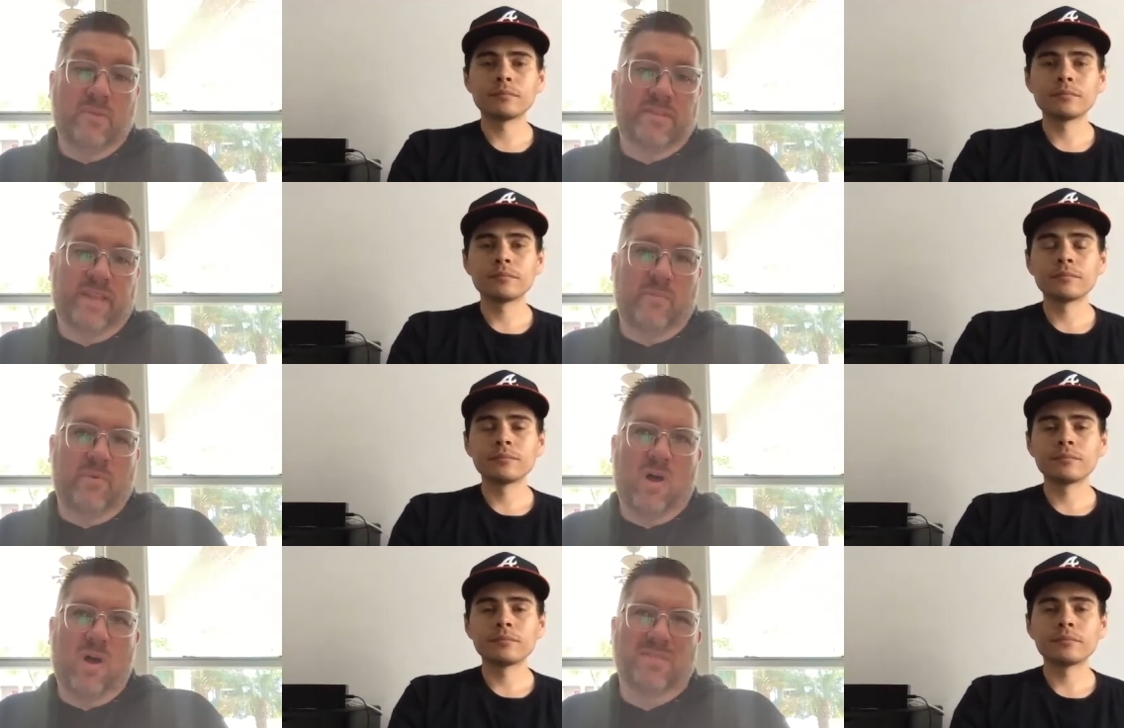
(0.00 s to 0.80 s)
Speaker 1: the city of
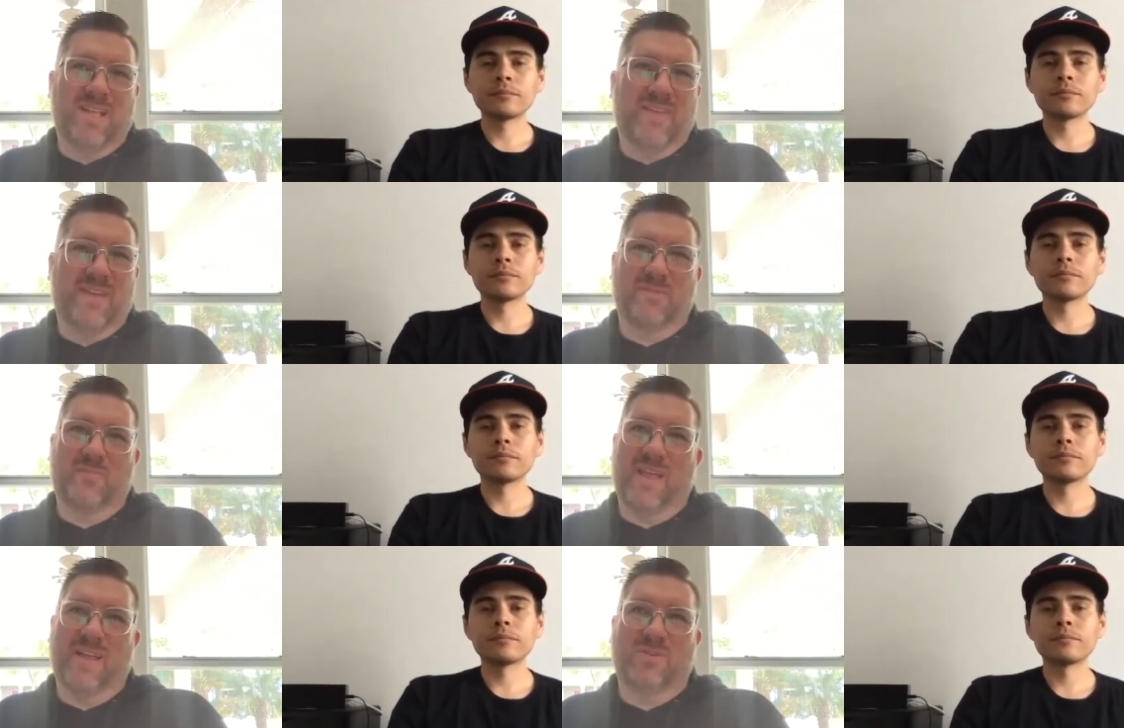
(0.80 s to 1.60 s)
Palms, and I think it was
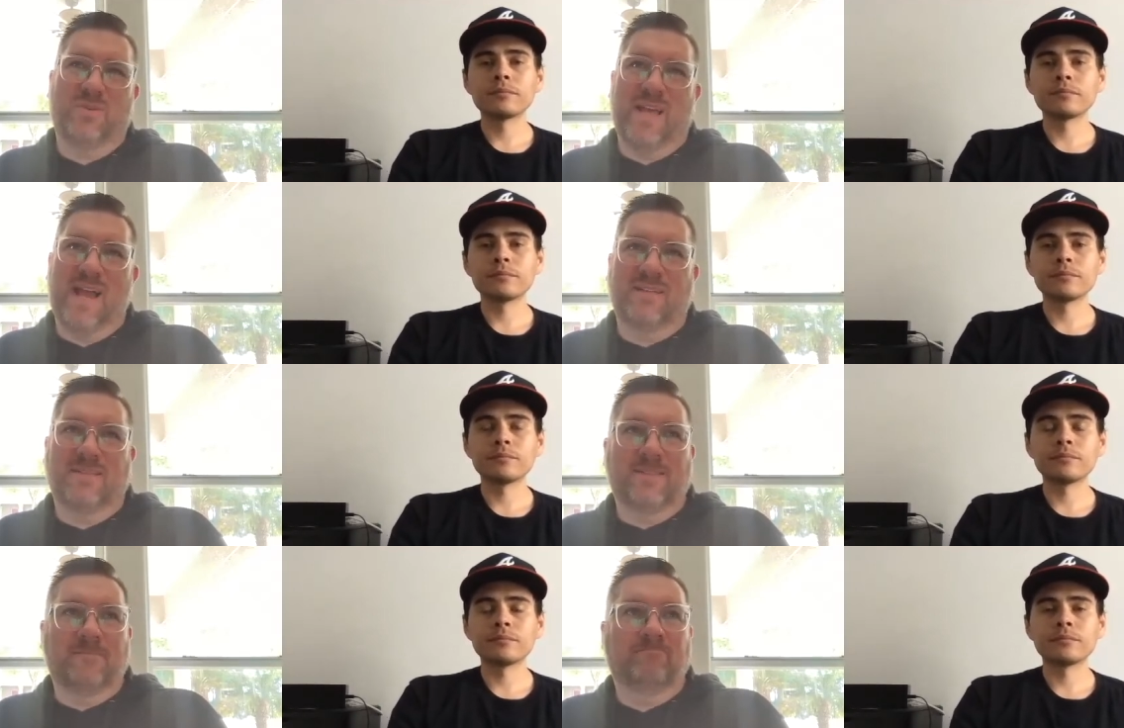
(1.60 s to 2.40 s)
probably like
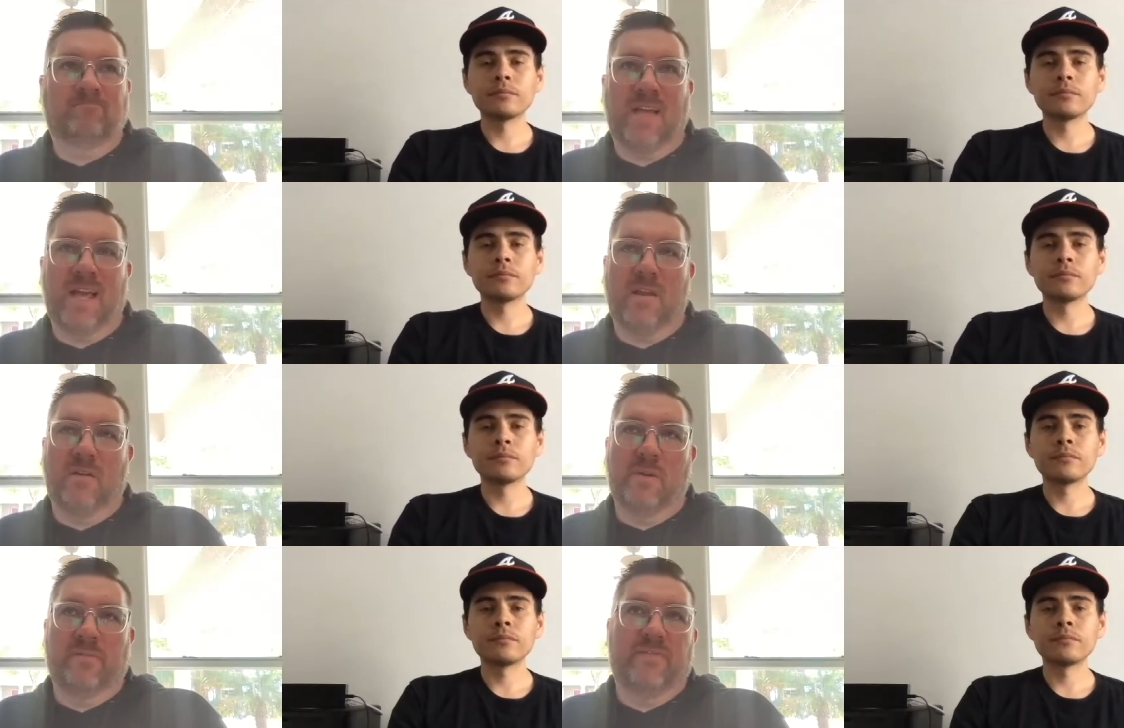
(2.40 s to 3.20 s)
2000 and I don't know,
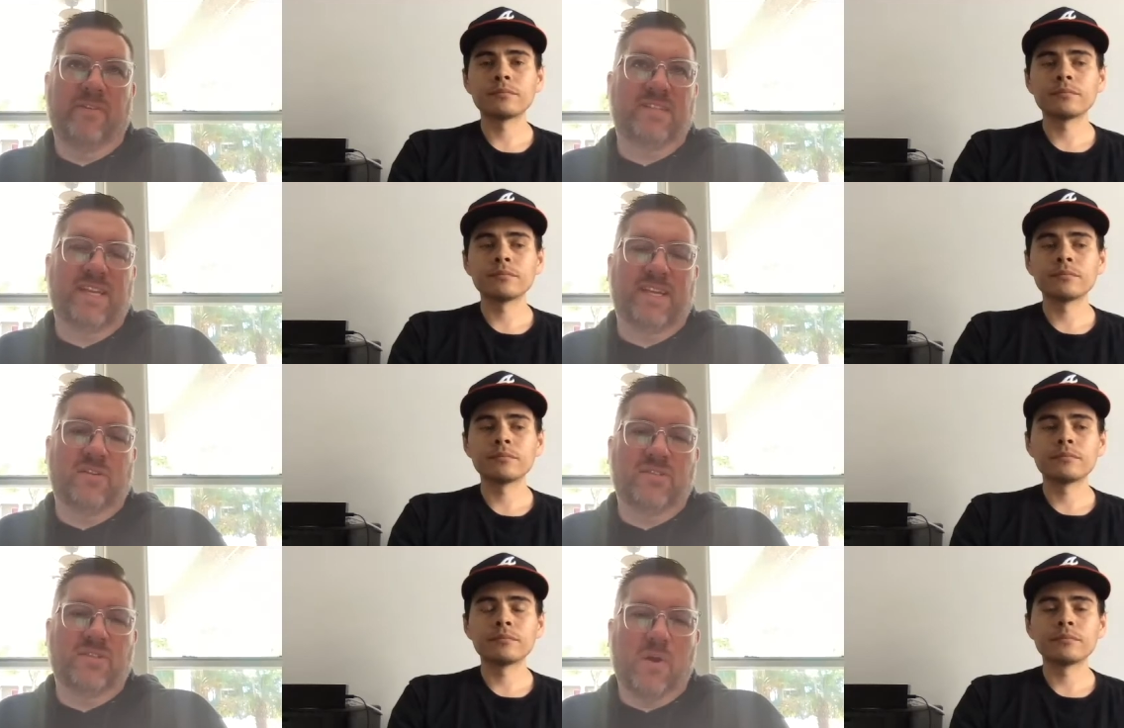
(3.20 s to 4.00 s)
maybe 15
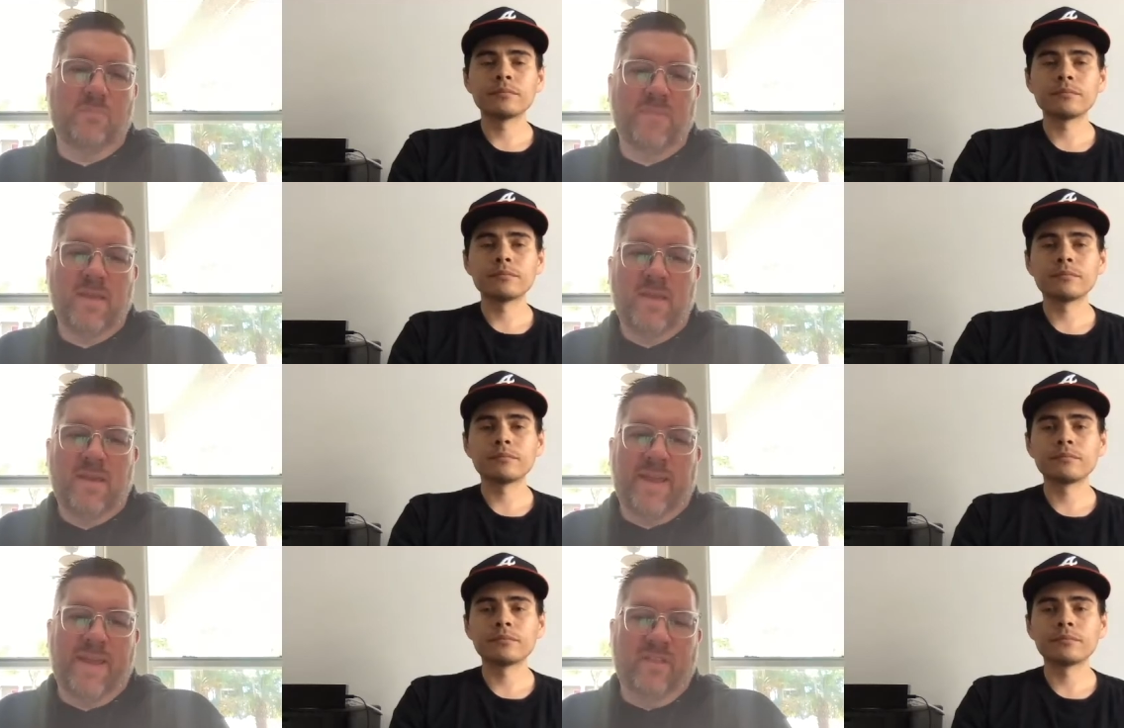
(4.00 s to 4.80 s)
or so
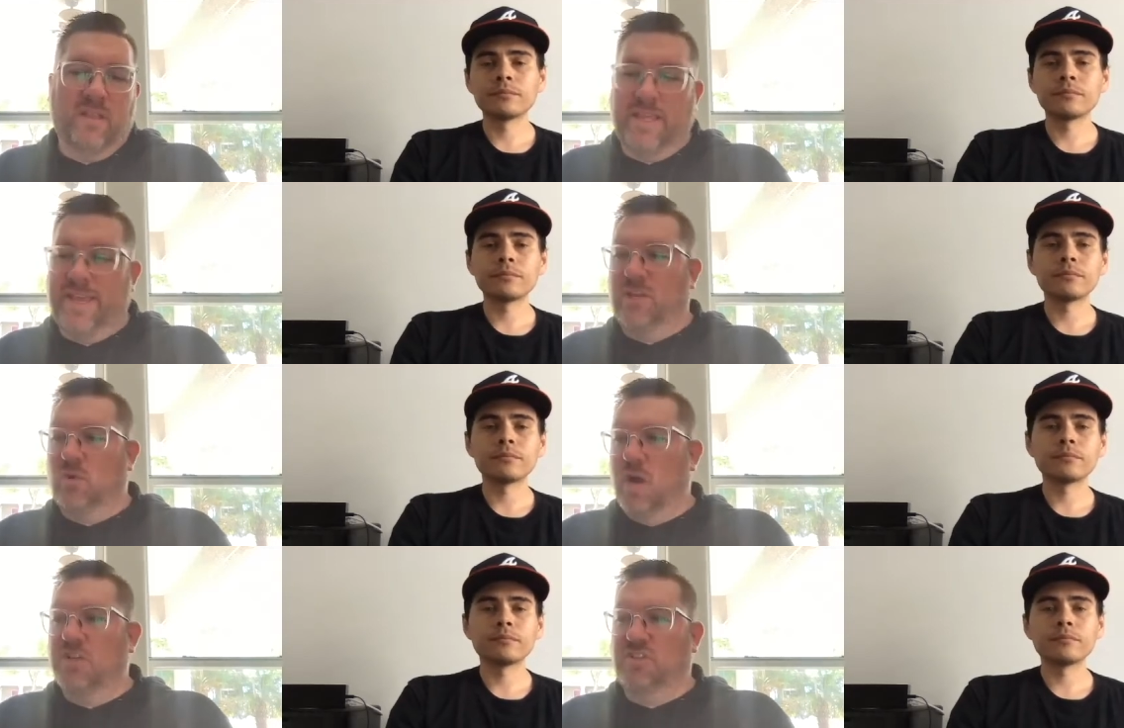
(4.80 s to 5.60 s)
and the lead
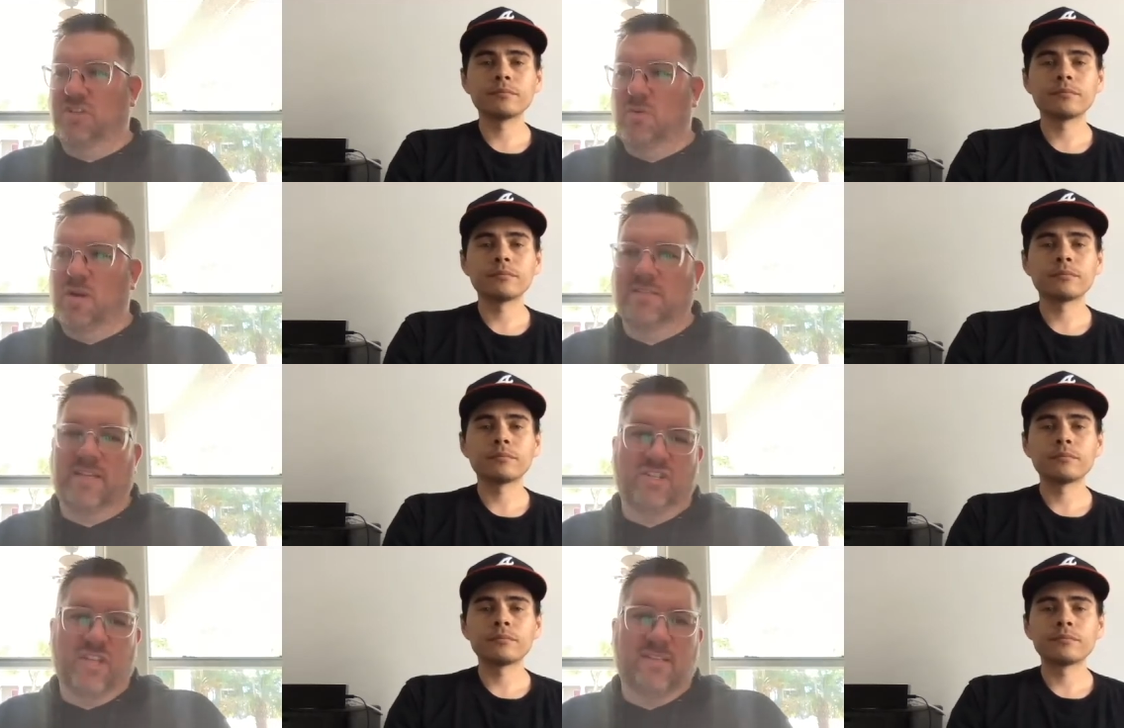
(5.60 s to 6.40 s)
question was
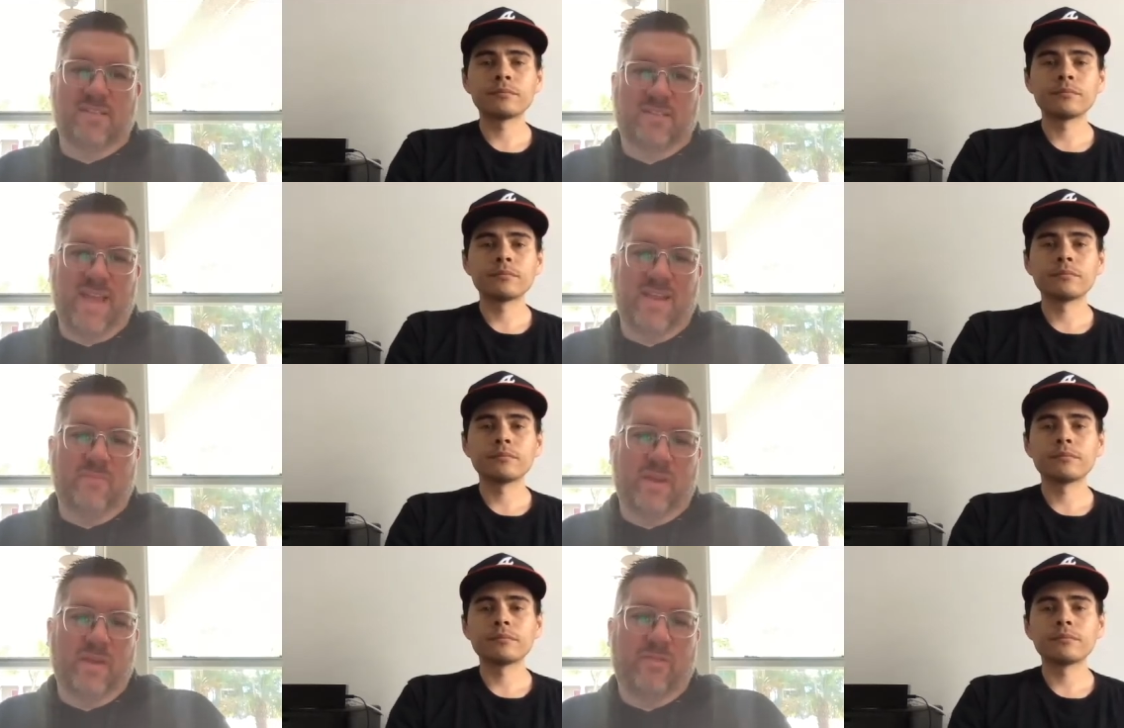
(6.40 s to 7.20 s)
can Jayson Tatum
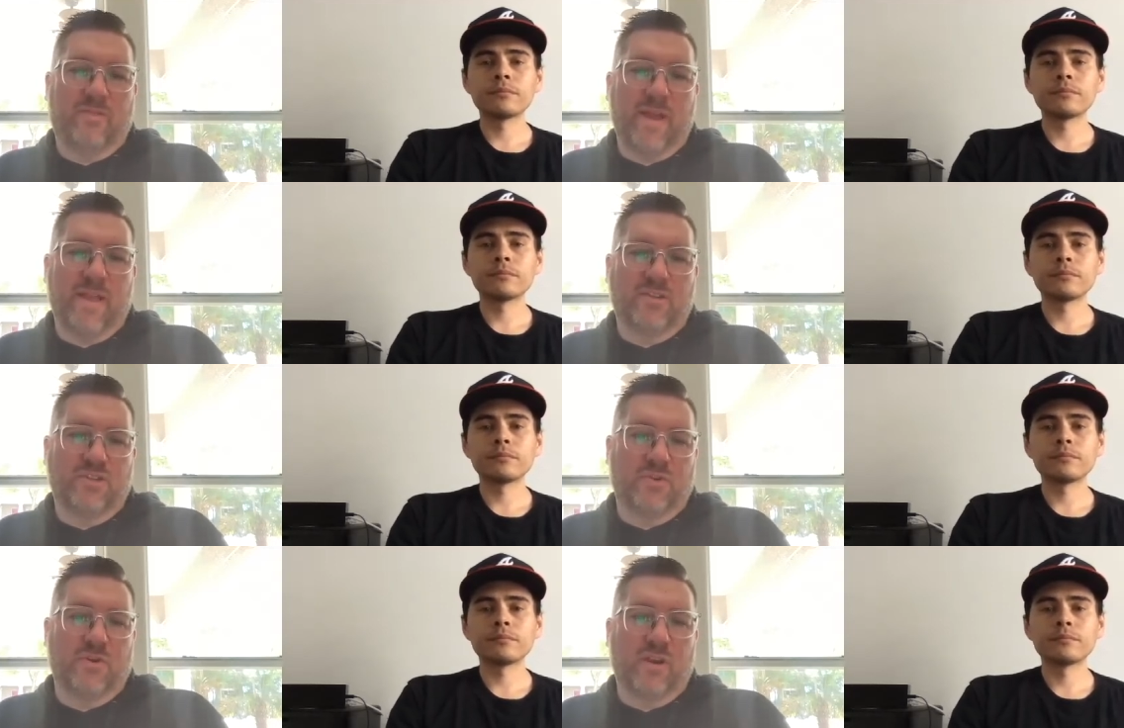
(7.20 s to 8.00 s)
be a threat
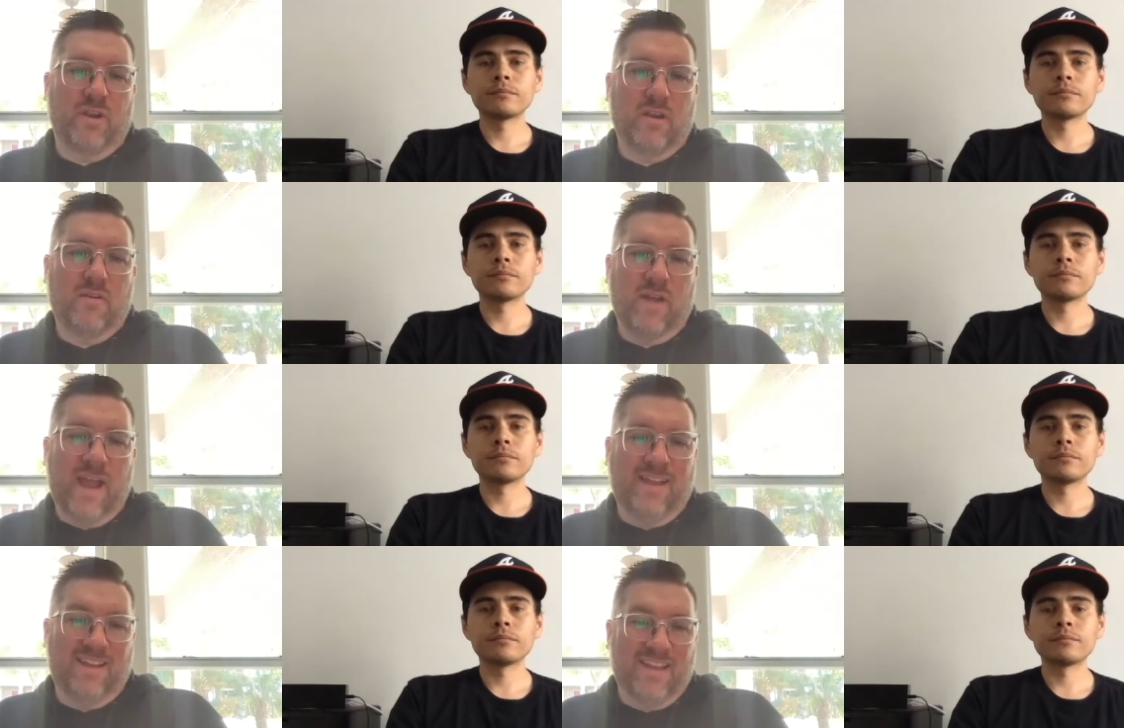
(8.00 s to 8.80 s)
shooter
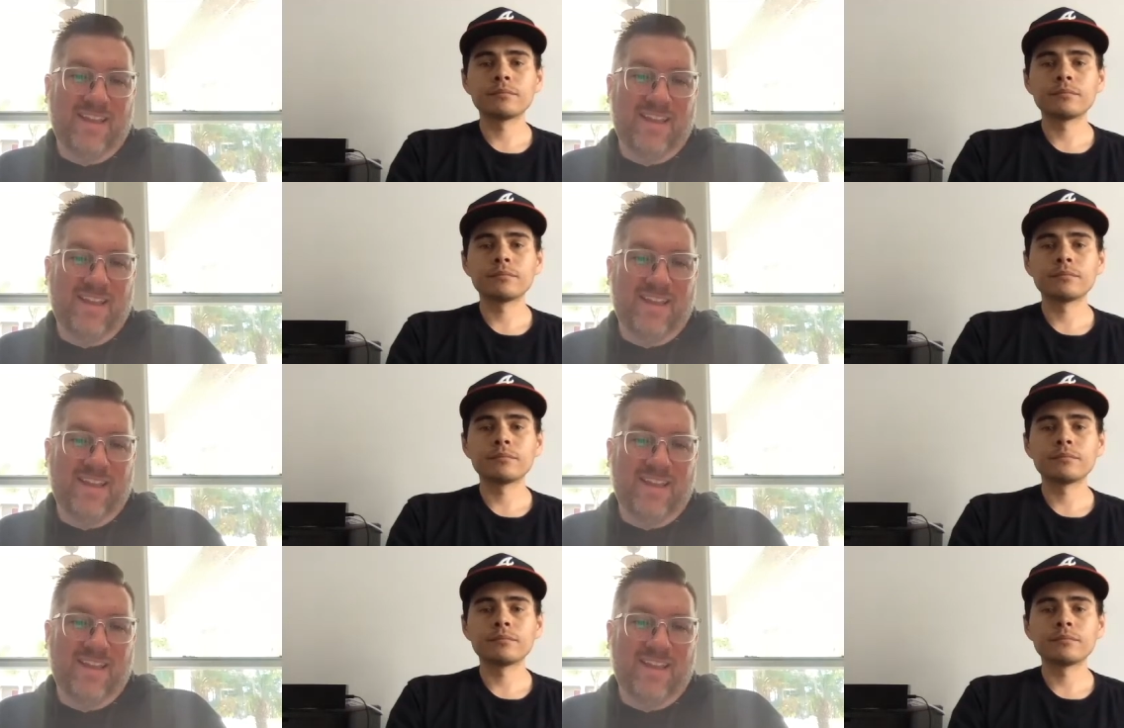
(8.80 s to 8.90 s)
right